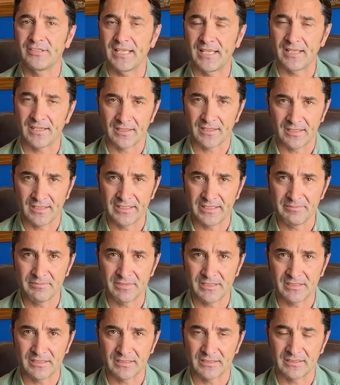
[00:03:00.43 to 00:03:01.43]
their
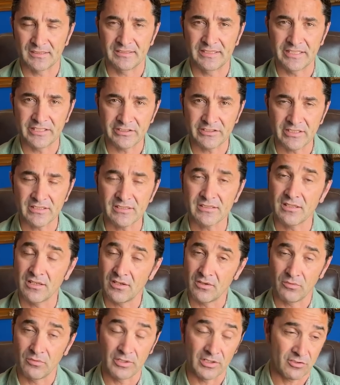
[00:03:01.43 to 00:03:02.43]
limited distance,
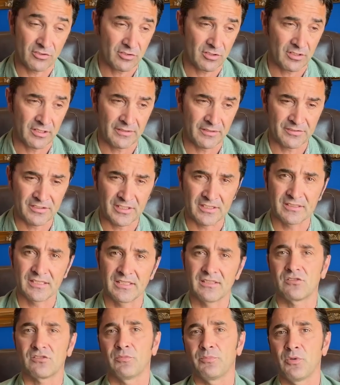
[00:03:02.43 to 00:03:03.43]
which f
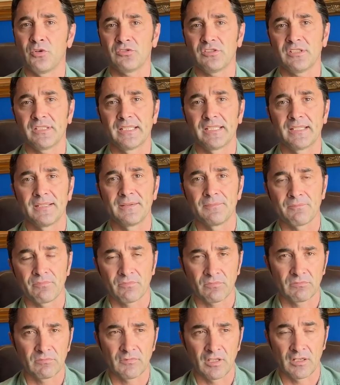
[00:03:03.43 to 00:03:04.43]
16s supposedly,
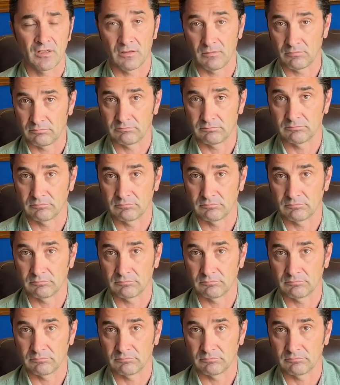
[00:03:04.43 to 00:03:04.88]
uh,